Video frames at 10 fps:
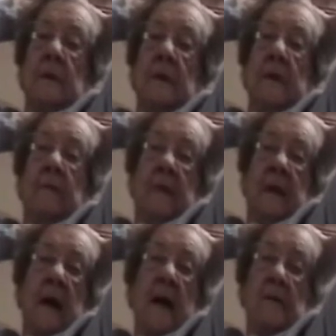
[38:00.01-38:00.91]
left the
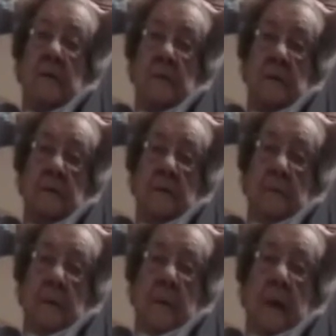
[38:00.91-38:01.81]
cows.
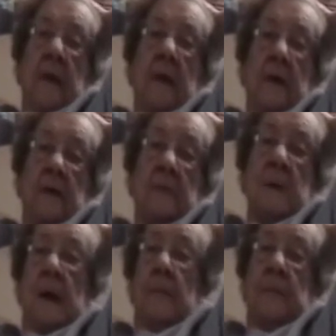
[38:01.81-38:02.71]
He locked them
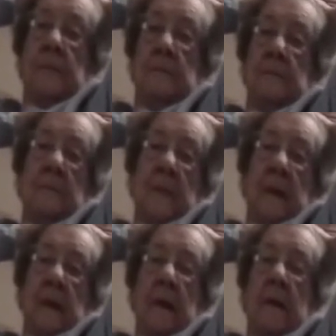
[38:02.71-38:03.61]
up,
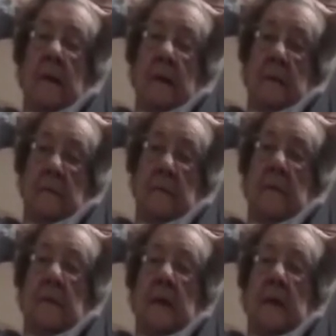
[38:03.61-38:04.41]
and the